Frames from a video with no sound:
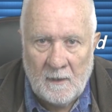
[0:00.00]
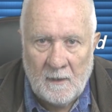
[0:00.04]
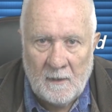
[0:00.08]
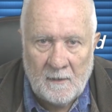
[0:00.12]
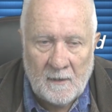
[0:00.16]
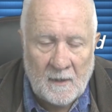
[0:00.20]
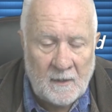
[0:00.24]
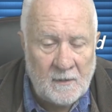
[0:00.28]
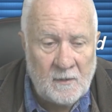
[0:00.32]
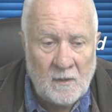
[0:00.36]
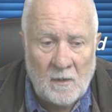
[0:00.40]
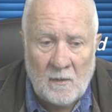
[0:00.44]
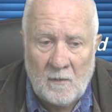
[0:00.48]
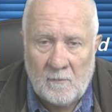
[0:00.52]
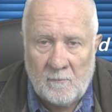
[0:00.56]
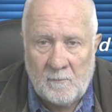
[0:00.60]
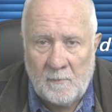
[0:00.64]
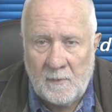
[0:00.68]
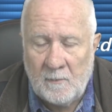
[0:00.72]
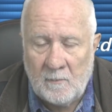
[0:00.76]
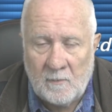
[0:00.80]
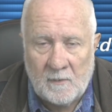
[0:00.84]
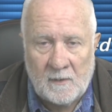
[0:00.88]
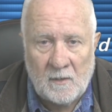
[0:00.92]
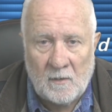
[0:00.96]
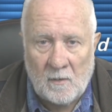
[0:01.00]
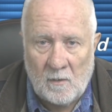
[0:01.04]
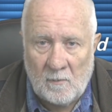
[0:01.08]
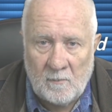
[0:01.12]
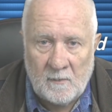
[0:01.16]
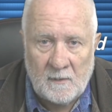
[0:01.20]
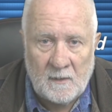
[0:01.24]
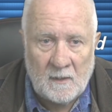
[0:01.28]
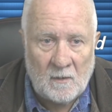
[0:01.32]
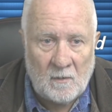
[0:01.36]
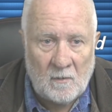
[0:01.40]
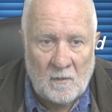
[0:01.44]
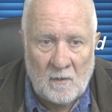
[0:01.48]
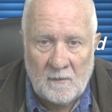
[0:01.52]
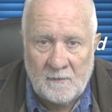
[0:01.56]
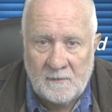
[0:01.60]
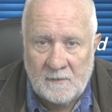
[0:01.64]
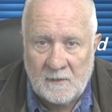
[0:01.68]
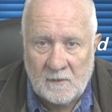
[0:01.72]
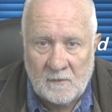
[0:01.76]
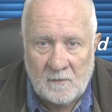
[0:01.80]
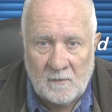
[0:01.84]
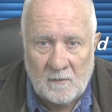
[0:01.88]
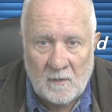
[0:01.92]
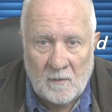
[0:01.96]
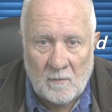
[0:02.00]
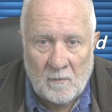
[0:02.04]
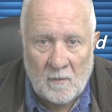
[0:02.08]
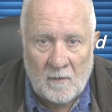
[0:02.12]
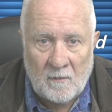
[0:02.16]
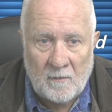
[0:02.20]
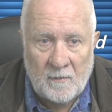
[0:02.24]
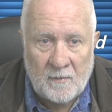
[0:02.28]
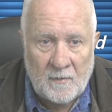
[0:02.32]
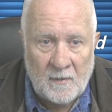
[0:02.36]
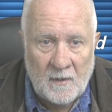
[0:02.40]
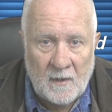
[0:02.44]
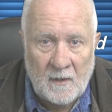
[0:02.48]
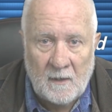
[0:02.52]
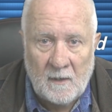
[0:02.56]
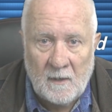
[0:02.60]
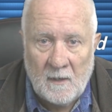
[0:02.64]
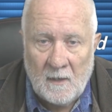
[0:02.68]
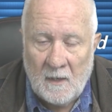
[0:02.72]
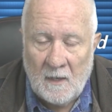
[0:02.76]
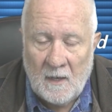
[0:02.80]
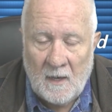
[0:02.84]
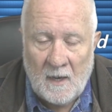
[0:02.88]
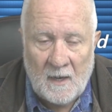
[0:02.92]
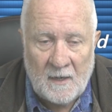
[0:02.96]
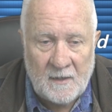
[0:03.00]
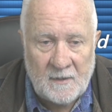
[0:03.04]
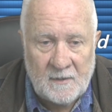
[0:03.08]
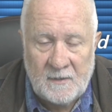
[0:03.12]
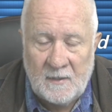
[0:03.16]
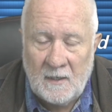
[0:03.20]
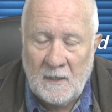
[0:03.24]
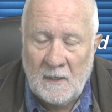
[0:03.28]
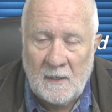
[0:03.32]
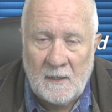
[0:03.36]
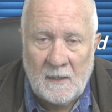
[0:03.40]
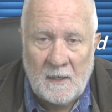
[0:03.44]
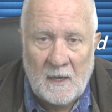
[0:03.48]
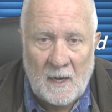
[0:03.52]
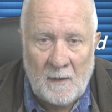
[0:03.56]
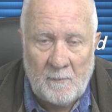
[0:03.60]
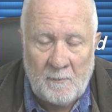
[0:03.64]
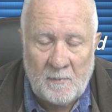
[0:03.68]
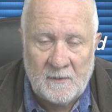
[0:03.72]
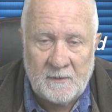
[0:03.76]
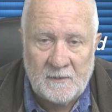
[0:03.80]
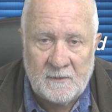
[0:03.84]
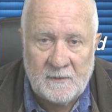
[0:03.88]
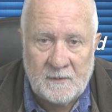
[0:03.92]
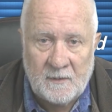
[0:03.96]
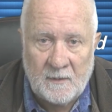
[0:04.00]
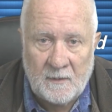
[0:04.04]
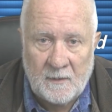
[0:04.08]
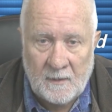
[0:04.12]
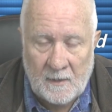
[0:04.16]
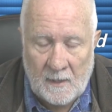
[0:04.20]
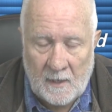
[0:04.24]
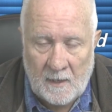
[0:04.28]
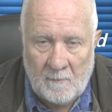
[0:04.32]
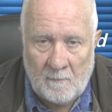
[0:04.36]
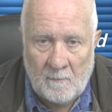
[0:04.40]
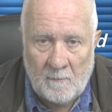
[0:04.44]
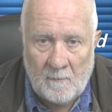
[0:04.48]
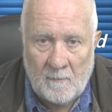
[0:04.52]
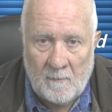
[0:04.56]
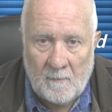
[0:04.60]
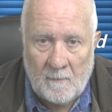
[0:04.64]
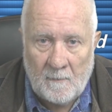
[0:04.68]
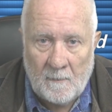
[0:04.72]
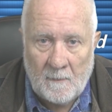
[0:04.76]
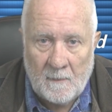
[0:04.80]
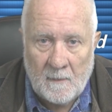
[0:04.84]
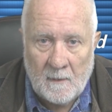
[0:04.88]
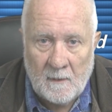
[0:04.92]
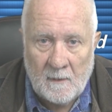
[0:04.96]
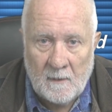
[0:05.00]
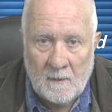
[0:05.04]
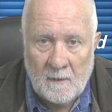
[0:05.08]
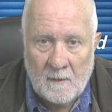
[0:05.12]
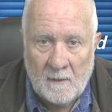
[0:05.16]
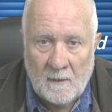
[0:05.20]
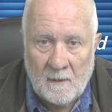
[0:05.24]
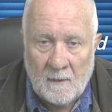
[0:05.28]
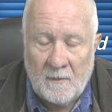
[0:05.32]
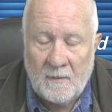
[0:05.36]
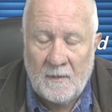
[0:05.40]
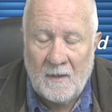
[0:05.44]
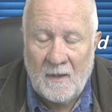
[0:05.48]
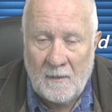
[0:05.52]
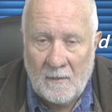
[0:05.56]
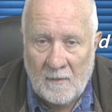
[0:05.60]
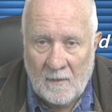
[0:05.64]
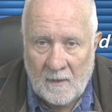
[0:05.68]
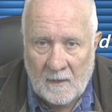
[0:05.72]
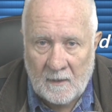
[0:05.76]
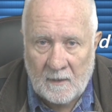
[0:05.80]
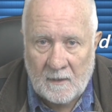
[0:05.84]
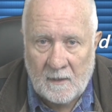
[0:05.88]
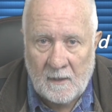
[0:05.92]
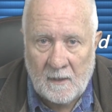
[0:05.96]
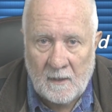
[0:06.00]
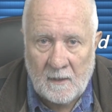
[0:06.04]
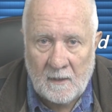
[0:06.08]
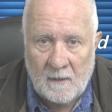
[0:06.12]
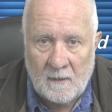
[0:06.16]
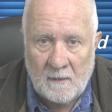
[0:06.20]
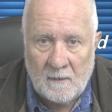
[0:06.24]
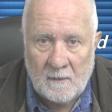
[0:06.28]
They don't. People get on with their lives, they do their own thing until it happens to them. Then they care.